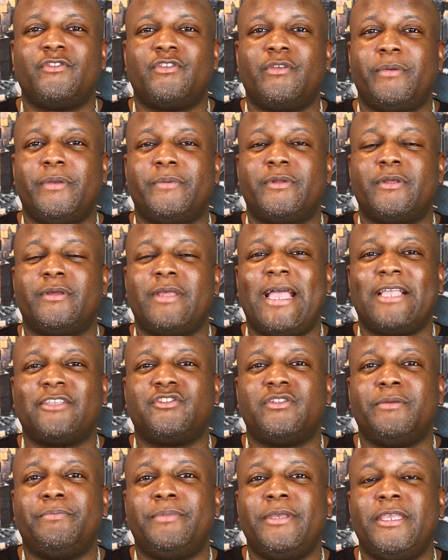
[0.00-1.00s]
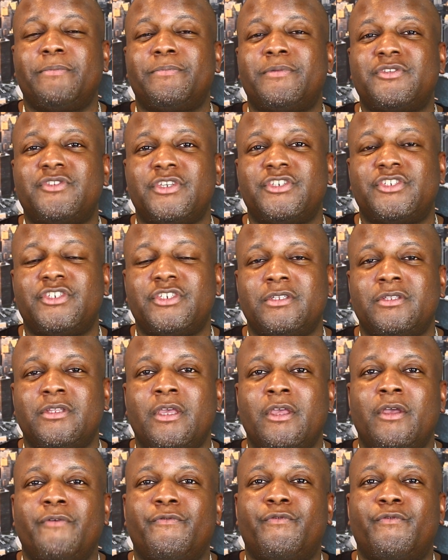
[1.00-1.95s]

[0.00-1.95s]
to be able to actually be in position